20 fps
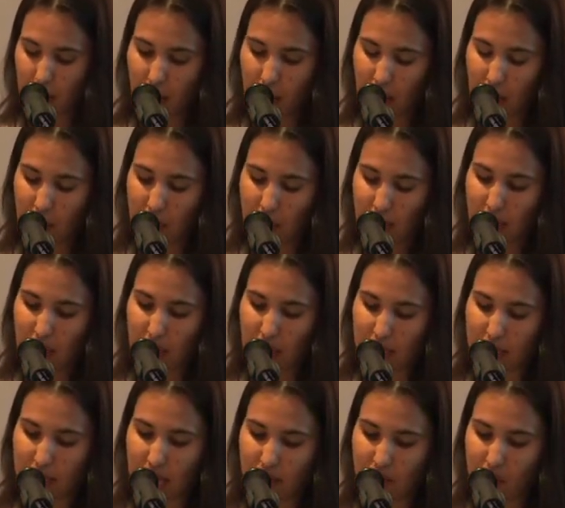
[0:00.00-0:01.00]
A big thing
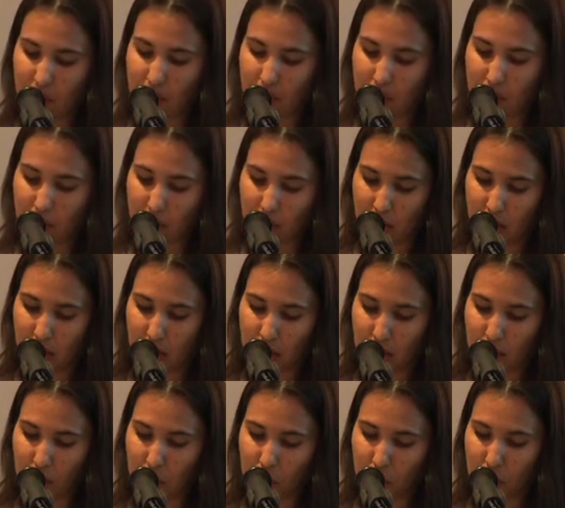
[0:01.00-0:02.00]
is having
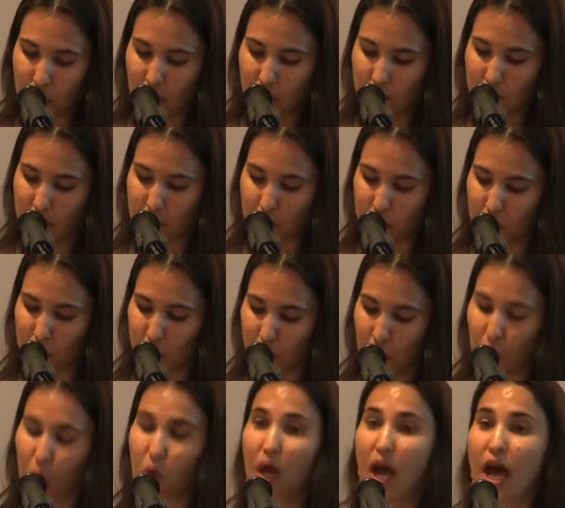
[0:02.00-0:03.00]
emotional and mental
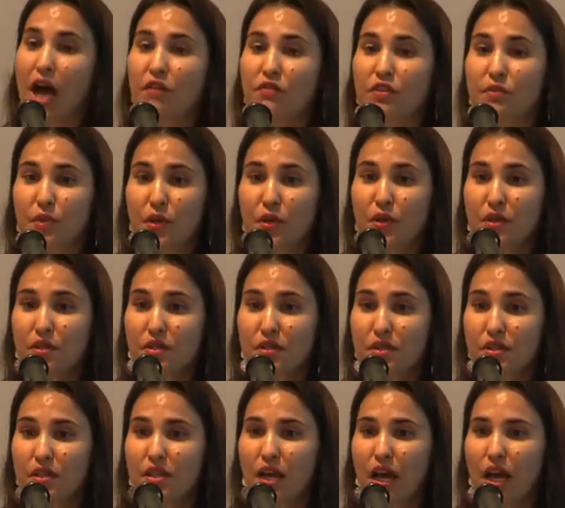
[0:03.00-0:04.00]
support after
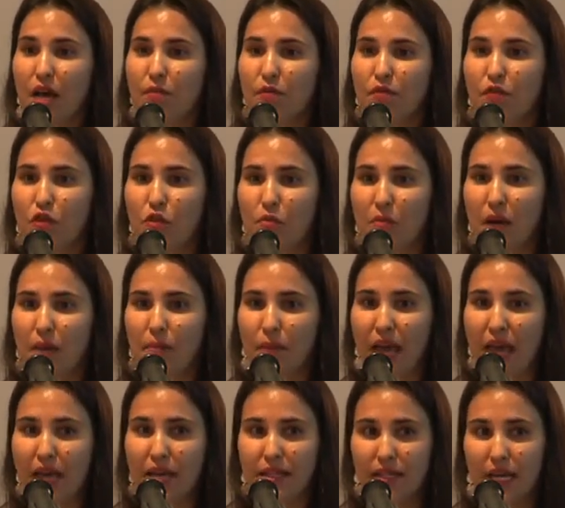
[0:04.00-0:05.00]
births for mum
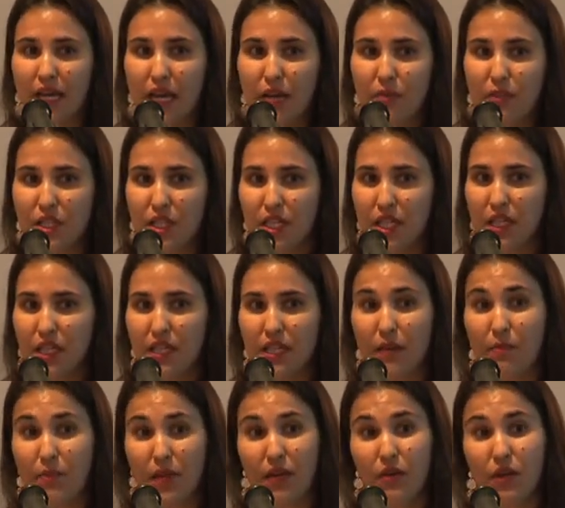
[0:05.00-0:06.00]
and dad, particularly in
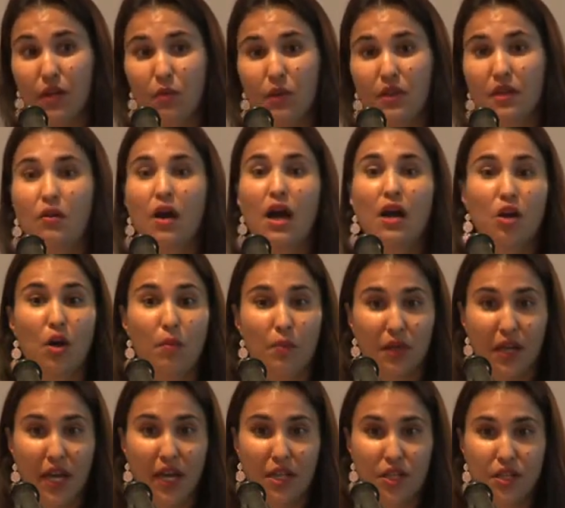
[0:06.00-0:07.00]
that period where there are
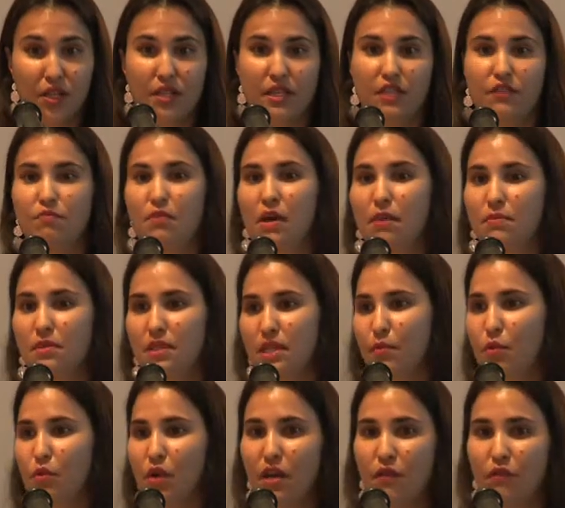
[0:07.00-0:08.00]
complications if mum is
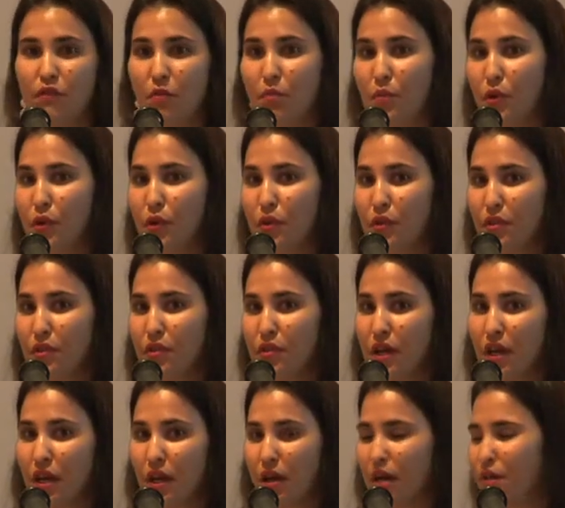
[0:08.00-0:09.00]
separated from
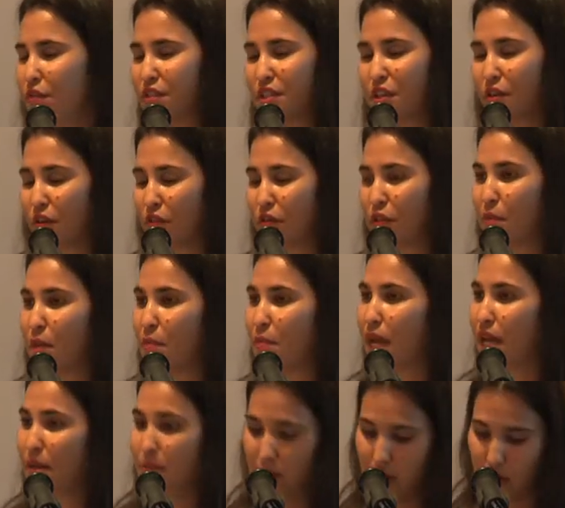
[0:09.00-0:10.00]
from the
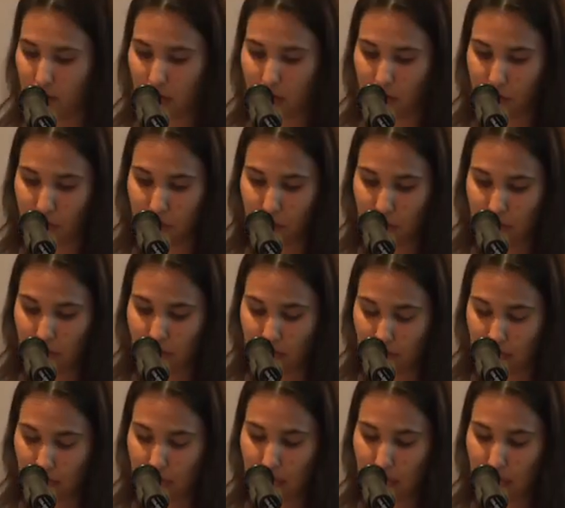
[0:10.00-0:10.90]
baby afterwards.